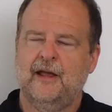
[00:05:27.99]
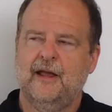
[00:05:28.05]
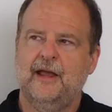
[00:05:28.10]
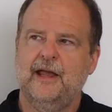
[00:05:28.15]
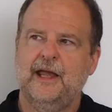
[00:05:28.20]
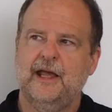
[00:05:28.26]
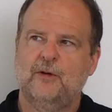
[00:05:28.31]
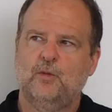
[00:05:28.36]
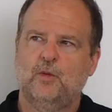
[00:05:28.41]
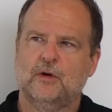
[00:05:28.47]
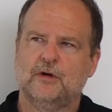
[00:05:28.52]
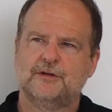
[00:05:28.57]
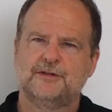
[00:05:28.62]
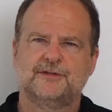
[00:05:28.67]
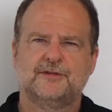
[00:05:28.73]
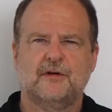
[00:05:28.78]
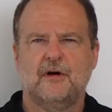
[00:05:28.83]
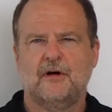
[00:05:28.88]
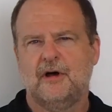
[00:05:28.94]
and
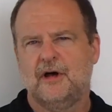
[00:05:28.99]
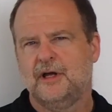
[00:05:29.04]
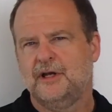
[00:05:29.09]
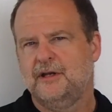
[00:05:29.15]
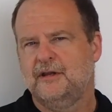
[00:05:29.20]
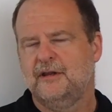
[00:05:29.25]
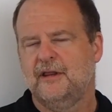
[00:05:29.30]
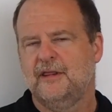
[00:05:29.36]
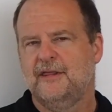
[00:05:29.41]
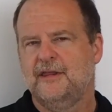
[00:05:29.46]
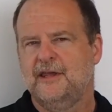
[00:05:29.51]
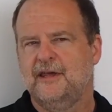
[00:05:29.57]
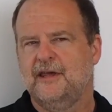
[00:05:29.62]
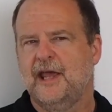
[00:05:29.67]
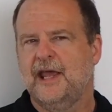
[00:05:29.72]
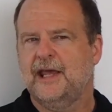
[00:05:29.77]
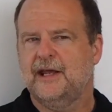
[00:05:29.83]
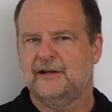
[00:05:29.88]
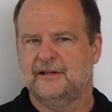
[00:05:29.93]
works on
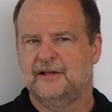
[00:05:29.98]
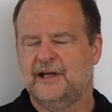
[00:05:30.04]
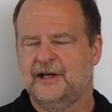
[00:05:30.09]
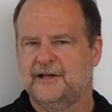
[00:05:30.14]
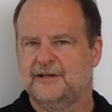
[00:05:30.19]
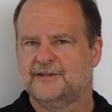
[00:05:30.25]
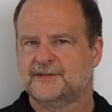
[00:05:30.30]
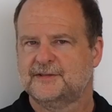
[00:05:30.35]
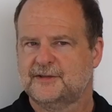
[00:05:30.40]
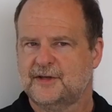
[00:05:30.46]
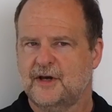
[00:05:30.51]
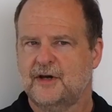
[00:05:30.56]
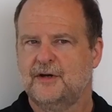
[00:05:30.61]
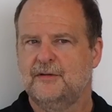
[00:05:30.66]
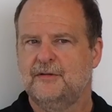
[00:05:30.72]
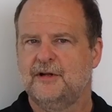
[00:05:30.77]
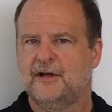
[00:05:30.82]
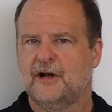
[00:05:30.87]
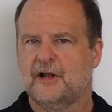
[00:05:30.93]
the analytics
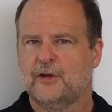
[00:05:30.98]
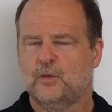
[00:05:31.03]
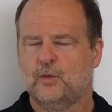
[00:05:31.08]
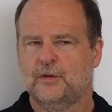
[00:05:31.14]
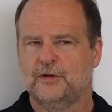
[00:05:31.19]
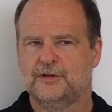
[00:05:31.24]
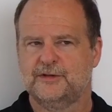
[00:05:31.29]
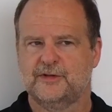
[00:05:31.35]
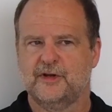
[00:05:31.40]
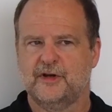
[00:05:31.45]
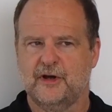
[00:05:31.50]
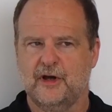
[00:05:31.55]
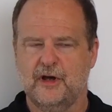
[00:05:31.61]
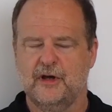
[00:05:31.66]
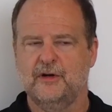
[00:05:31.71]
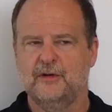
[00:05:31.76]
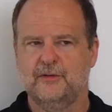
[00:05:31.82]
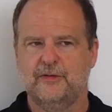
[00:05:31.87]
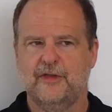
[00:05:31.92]
code, in other words, the
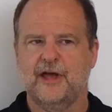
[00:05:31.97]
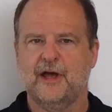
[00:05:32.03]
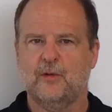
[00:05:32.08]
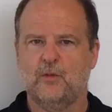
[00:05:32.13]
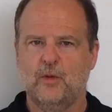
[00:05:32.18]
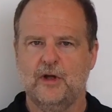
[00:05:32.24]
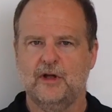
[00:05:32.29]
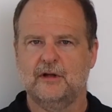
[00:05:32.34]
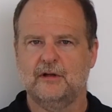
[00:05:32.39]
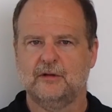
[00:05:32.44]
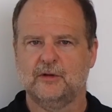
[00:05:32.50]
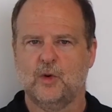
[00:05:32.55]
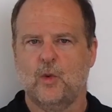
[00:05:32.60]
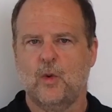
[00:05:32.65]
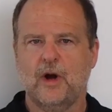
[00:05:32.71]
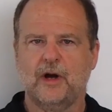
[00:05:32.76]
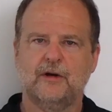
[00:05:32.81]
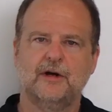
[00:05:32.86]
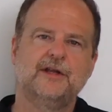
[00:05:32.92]
code that will
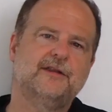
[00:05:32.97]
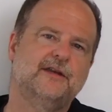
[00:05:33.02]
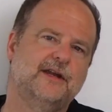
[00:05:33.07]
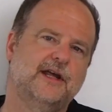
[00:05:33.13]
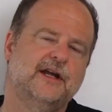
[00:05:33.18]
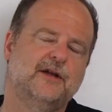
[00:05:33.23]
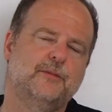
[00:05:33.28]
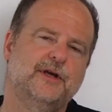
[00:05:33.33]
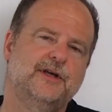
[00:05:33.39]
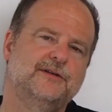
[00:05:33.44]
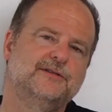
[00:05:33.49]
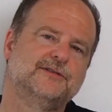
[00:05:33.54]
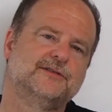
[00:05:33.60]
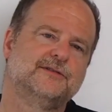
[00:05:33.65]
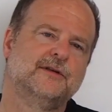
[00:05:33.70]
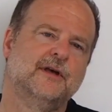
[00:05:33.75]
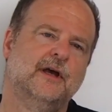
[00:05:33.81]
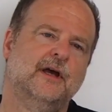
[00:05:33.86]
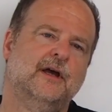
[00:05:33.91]
query the
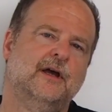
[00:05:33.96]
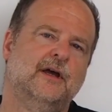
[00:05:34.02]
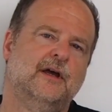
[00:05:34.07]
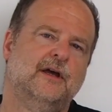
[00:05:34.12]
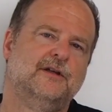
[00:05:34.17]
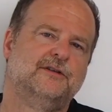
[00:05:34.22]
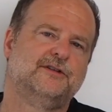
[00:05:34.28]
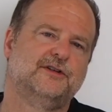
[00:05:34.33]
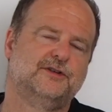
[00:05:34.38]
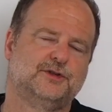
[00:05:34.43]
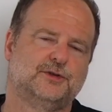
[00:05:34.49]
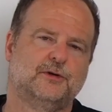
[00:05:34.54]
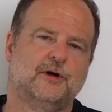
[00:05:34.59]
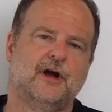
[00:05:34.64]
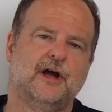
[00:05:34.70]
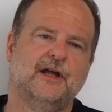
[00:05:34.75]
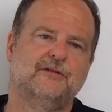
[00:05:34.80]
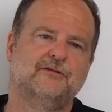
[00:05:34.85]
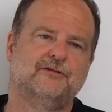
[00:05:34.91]
database to
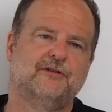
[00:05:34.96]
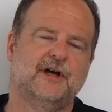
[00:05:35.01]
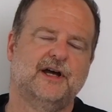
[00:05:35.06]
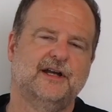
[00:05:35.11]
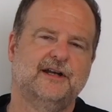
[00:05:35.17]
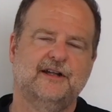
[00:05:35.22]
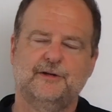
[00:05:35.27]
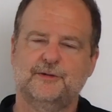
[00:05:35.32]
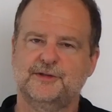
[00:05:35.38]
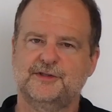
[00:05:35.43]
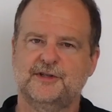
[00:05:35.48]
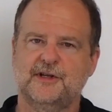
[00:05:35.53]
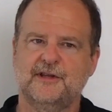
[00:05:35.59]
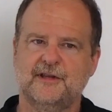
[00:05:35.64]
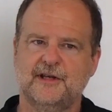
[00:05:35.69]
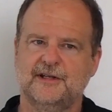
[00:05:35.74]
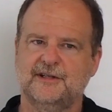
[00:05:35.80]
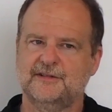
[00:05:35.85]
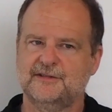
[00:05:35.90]
try and find interesting
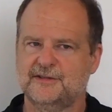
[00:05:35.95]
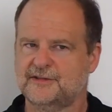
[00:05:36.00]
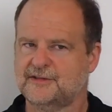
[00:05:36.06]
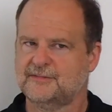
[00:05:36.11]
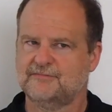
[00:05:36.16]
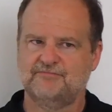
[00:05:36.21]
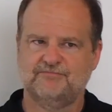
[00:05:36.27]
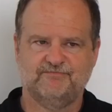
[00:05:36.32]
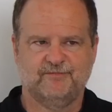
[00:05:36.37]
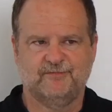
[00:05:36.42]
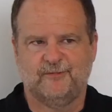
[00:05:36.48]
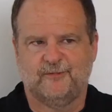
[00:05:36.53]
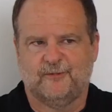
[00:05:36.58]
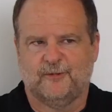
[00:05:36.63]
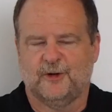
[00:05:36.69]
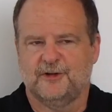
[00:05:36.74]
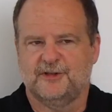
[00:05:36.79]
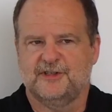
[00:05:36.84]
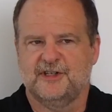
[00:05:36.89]
things.
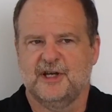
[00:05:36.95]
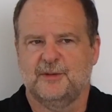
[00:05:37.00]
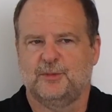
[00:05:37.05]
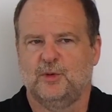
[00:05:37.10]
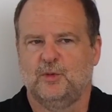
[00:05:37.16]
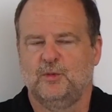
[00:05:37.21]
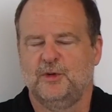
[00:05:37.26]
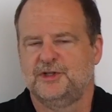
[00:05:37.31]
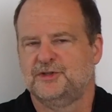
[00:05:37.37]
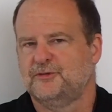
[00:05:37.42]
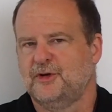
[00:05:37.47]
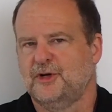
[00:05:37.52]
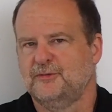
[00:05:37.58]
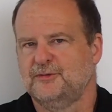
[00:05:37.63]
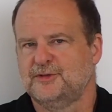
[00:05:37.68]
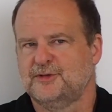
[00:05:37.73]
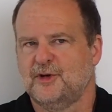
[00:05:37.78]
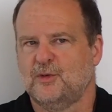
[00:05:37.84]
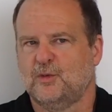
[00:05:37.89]
For example, which
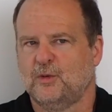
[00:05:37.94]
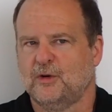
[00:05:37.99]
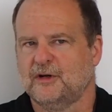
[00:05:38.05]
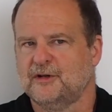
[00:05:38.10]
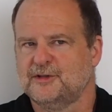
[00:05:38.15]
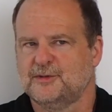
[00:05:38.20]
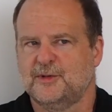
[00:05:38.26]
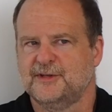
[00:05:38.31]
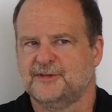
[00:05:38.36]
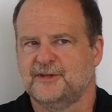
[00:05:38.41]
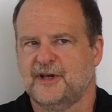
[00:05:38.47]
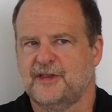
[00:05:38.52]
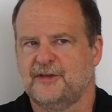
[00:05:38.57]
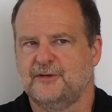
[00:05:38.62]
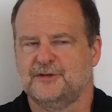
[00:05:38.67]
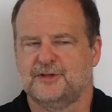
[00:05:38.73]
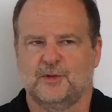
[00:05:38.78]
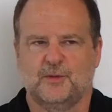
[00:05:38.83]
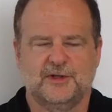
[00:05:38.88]
phones don't work as well as
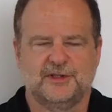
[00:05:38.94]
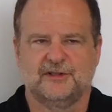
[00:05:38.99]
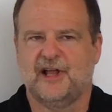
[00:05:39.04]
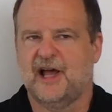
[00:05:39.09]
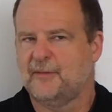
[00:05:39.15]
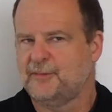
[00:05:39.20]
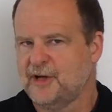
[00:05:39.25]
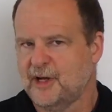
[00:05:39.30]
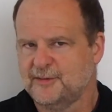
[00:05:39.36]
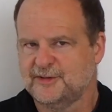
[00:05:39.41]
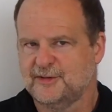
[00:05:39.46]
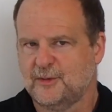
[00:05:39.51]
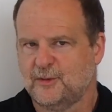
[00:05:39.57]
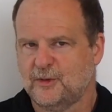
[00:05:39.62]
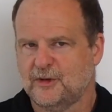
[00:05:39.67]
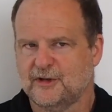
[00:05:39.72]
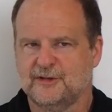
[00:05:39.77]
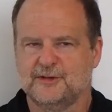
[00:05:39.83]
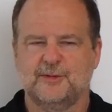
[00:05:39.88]
others, or which laptops don't
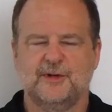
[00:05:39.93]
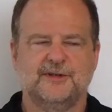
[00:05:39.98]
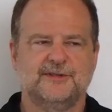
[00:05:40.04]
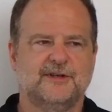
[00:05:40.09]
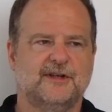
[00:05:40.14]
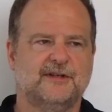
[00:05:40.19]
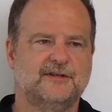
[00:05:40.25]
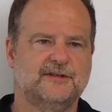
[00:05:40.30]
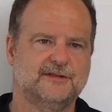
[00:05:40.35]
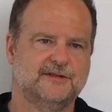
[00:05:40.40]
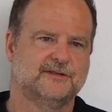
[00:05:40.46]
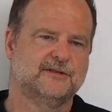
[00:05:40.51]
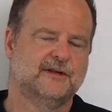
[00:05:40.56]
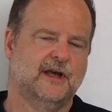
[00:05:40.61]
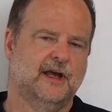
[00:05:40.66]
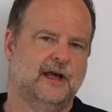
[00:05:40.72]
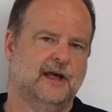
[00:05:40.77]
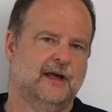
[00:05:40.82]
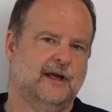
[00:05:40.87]
work as well as others.
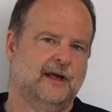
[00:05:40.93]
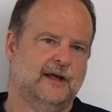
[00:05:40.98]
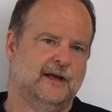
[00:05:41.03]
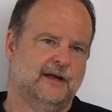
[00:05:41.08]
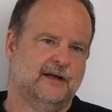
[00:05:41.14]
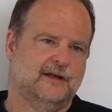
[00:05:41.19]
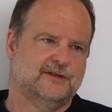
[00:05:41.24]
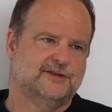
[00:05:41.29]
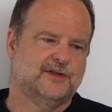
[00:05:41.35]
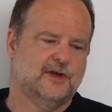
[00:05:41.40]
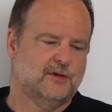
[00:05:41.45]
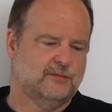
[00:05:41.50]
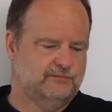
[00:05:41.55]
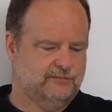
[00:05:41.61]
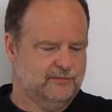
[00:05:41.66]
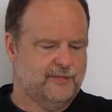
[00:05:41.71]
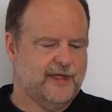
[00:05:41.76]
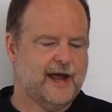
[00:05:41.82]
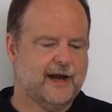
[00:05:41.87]

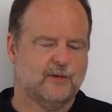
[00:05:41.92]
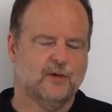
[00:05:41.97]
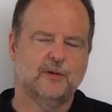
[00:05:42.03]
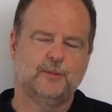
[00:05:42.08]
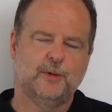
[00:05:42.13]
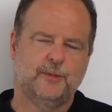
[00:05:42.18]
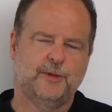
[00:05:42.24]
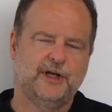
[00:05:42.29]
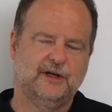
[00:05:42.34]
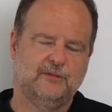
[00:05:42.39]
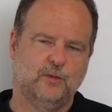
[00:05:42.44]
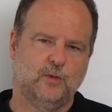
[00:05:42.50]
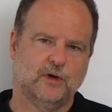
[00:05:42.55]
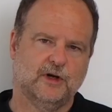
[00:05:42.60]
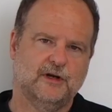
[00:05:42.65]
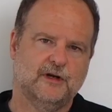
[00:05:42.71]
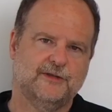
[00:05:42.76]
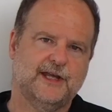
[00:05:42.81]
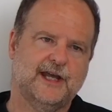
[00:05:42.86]
So that group would be
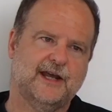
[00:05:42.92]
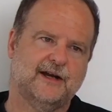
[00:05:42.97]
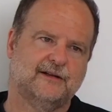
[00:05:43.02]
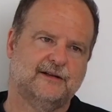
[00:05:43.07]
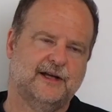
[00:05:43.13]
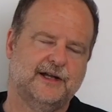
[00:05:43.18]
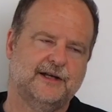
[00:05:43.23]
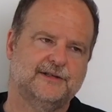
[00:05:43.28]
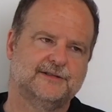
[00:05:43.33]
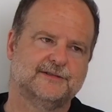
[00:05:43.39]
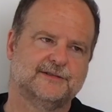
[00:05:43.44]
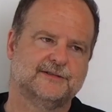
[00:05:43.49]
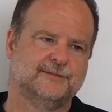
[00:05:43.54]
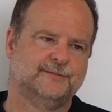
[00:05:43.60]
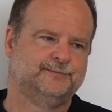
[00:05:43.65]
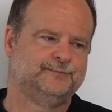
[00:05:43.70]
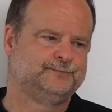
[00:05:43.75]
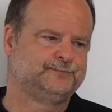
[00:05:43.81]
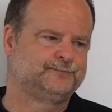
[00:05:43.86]
working on the analytics.